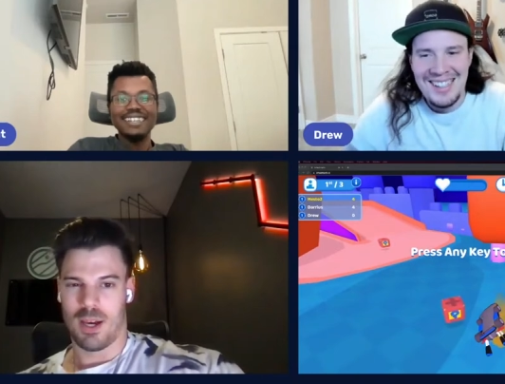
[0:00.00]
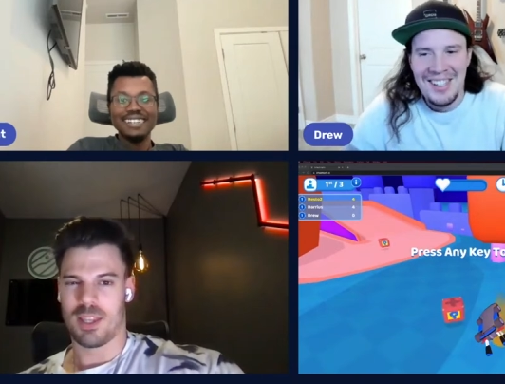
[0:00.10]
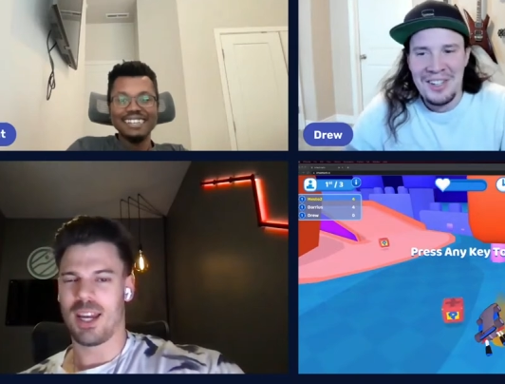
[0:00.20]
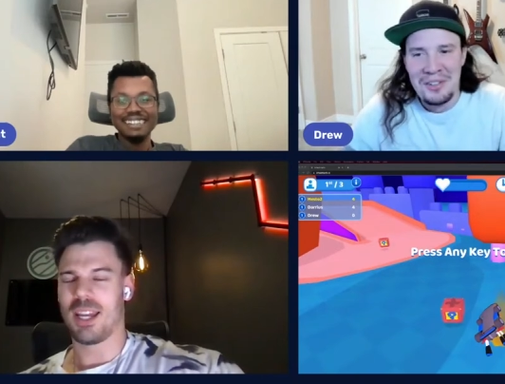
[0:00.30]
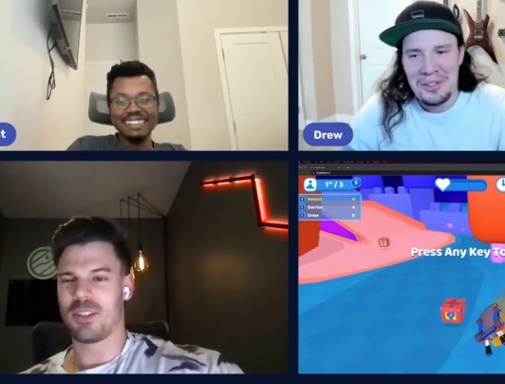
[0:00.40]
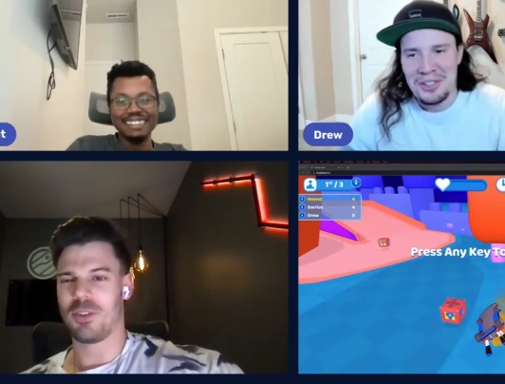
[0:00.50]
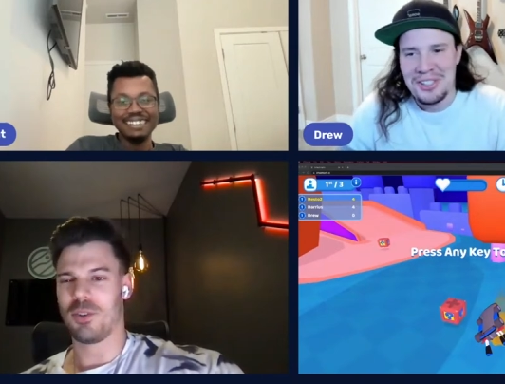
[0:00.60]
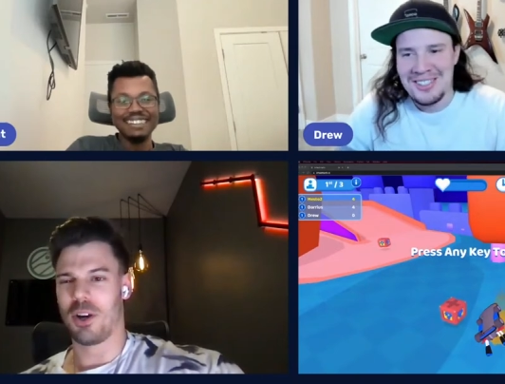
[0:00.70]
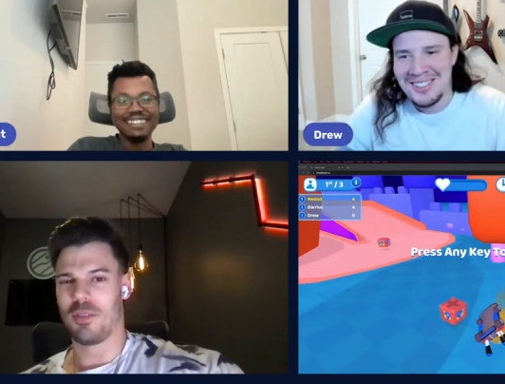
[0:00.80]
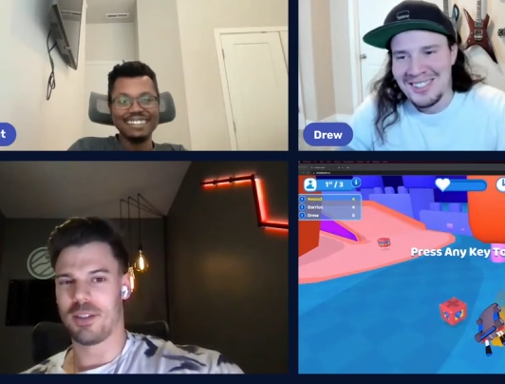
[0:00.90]
Speaker 1: I think I get
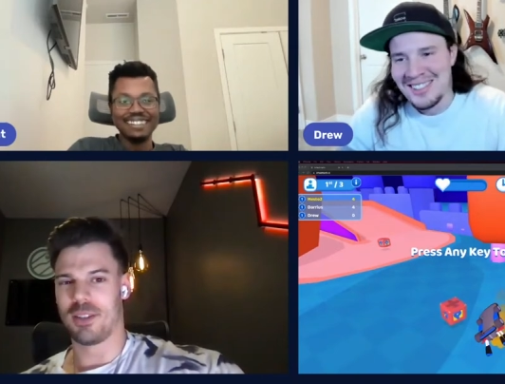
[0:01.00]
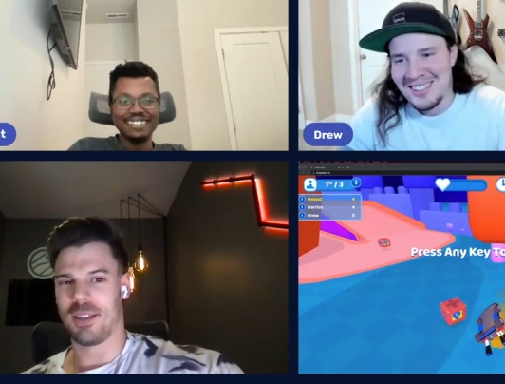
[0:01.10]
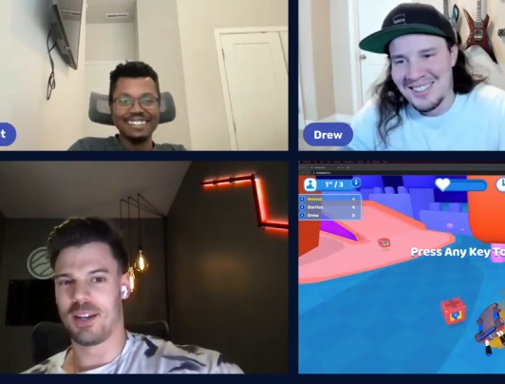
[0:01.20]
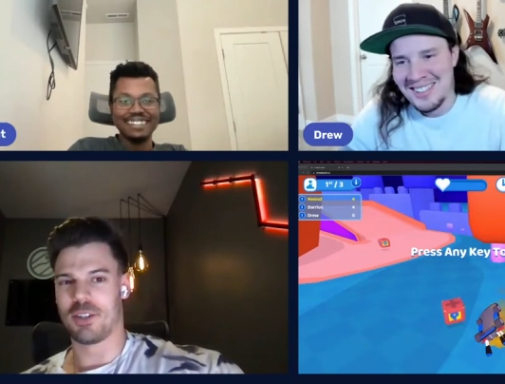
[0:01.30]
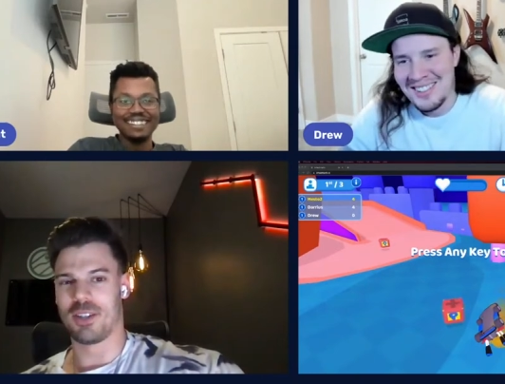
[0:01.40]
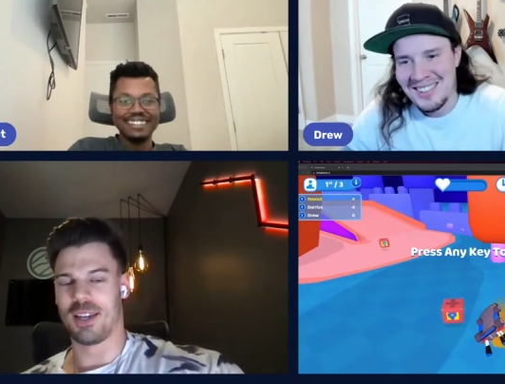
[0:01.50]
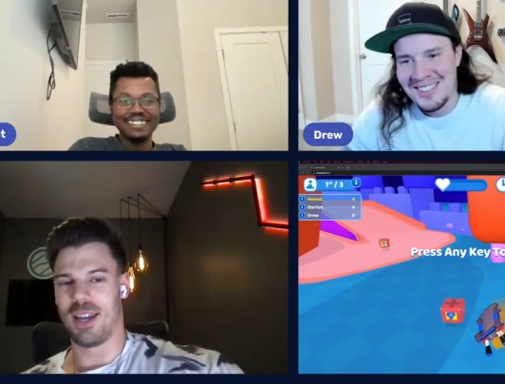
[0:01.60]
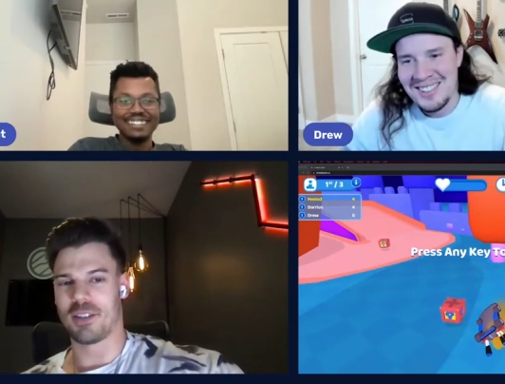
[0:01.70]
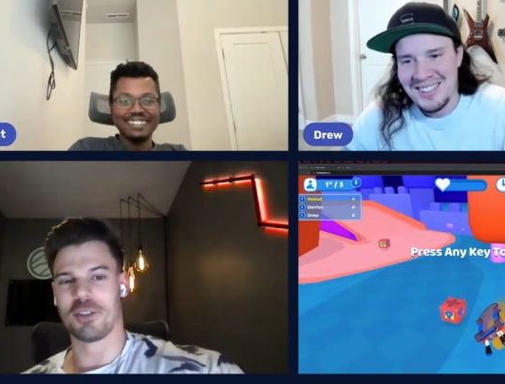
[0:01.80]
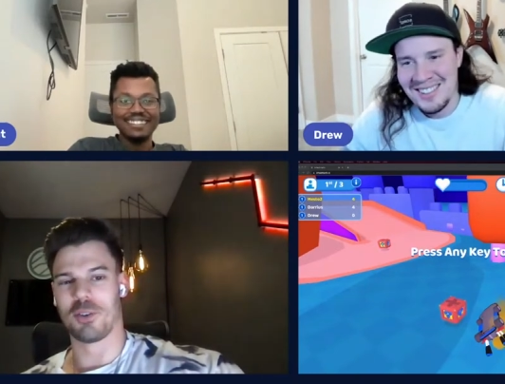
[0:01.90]
too nervous and then I just like
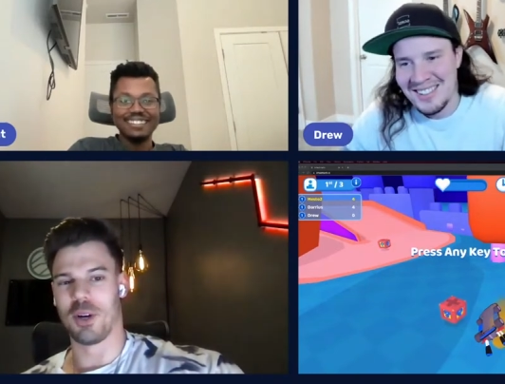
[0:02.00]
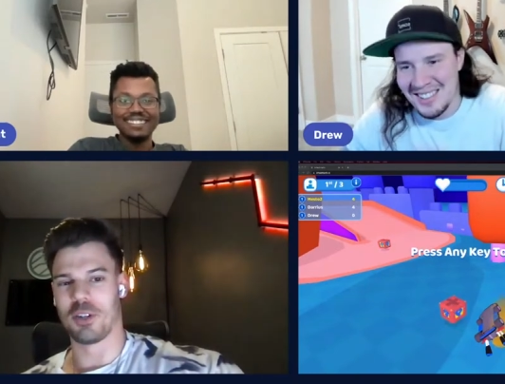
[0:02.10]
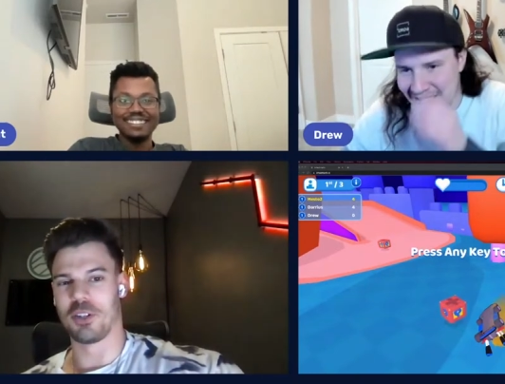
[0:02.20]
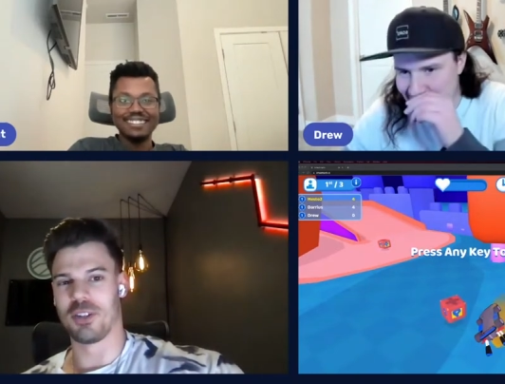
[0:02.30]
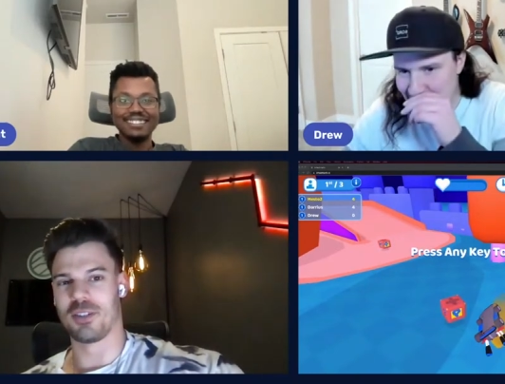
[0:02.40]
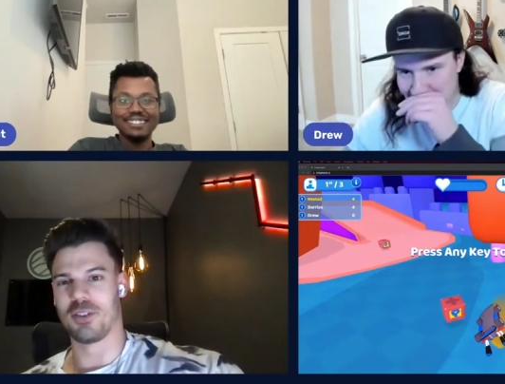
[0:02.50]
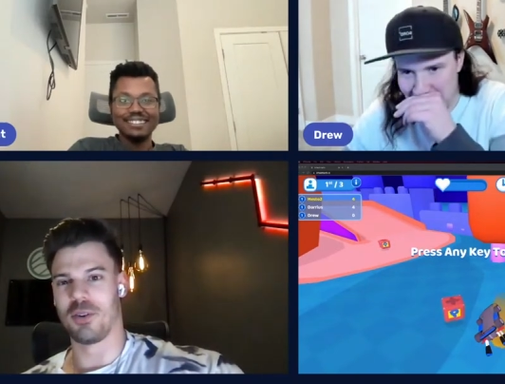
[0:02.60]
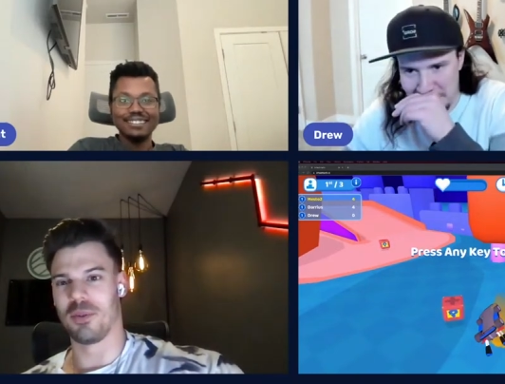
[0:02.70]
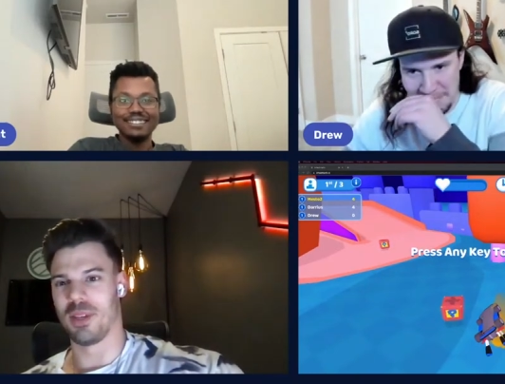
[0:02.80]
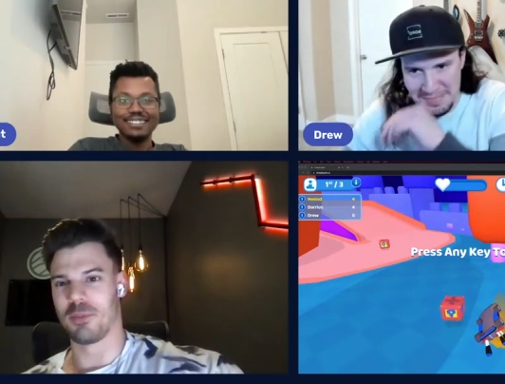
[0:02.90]
answer the questions and
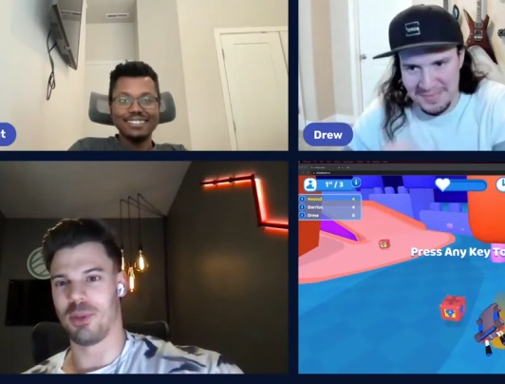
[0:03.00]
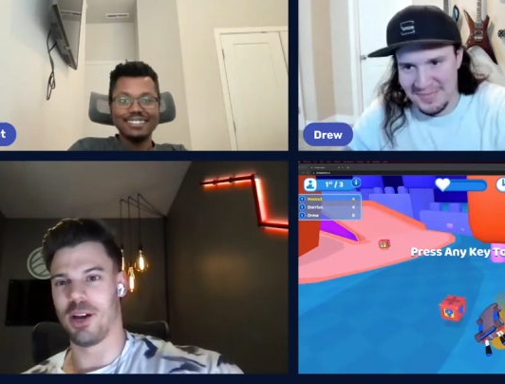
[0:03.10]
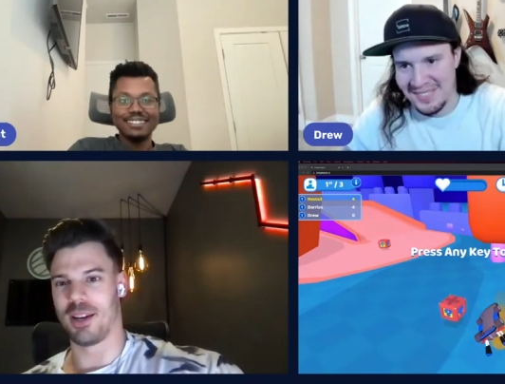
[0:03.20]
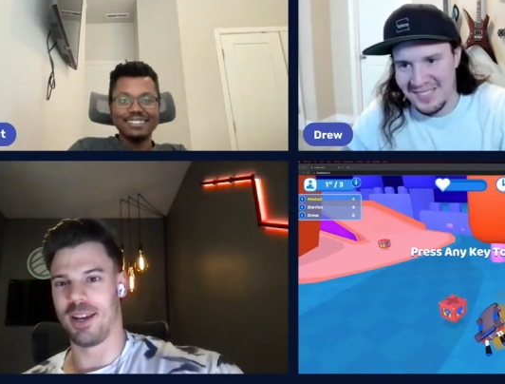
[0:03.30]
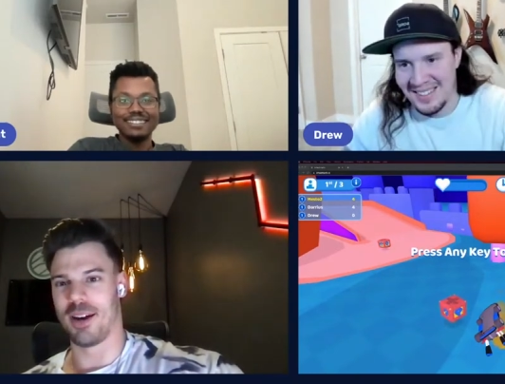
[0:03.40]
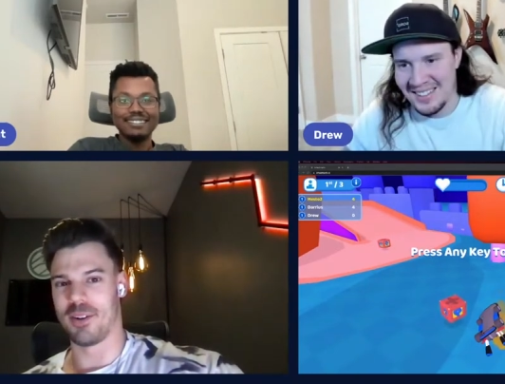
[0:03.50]
don't like block it